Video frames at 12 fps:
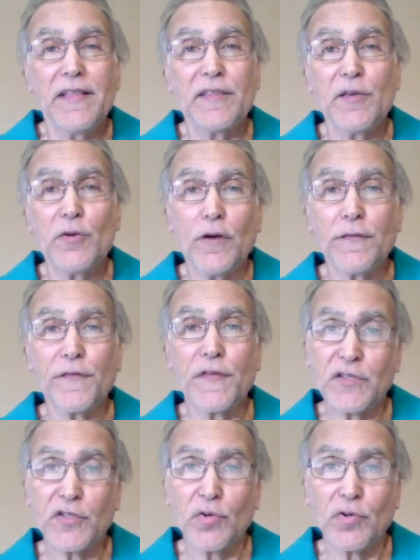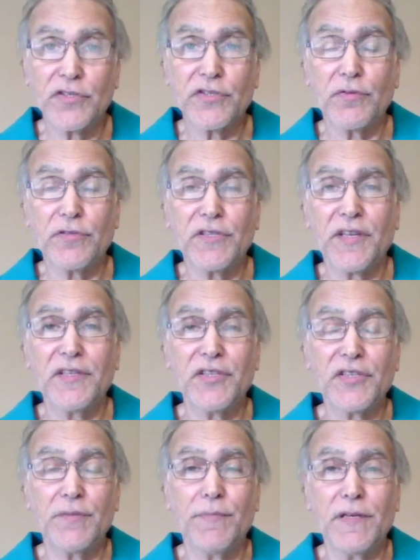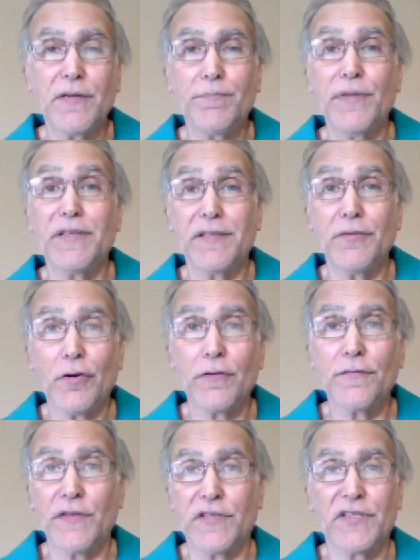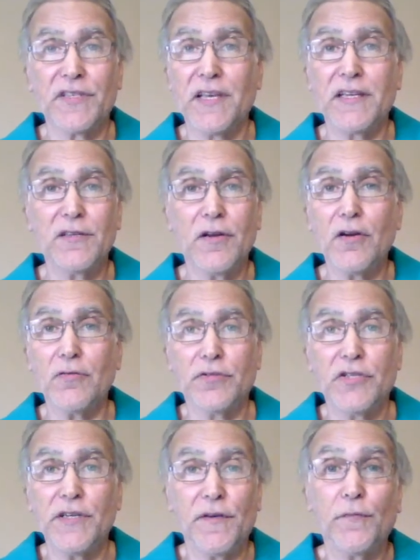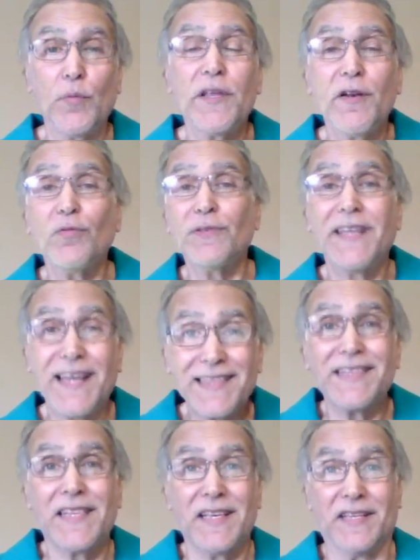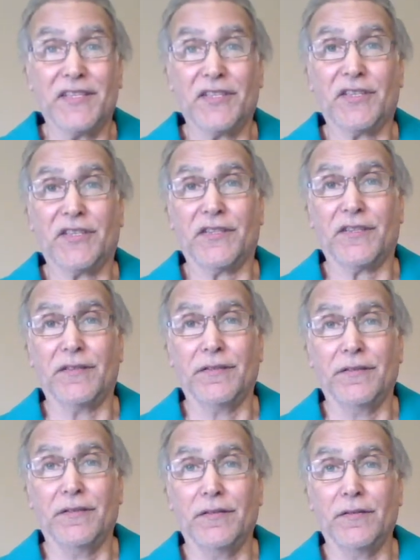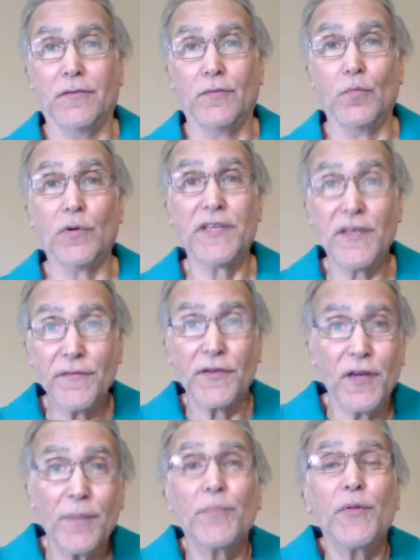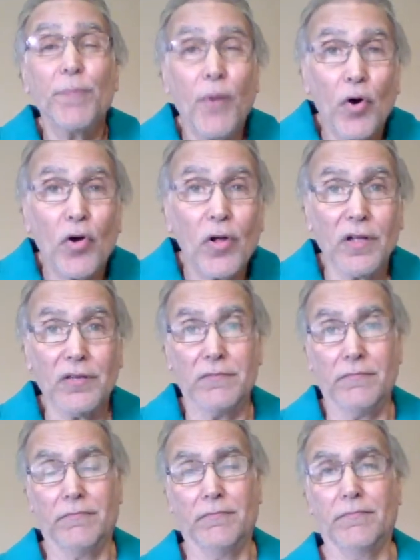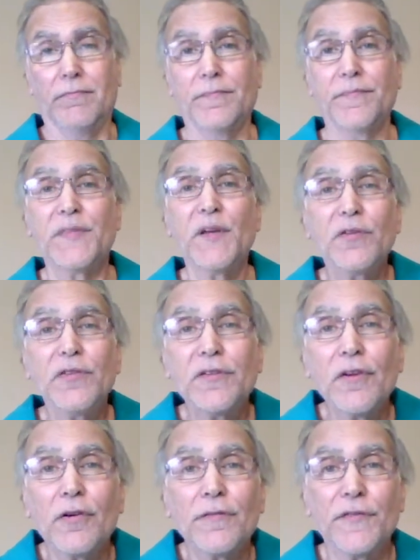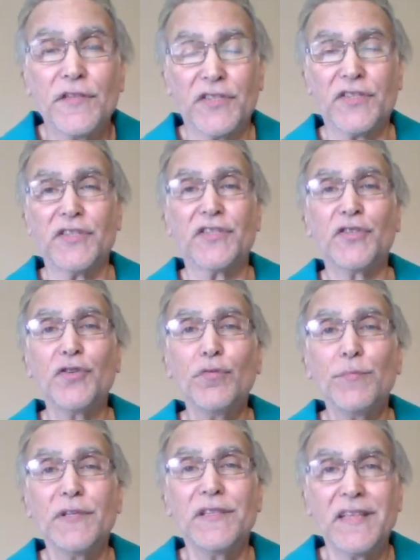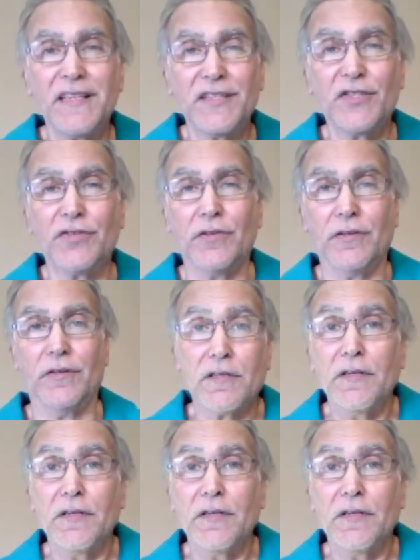The offense also tends to be a bit nervous. They know, gee, if we don't get this, we're giving up the ball. They're nervous. It's human nature.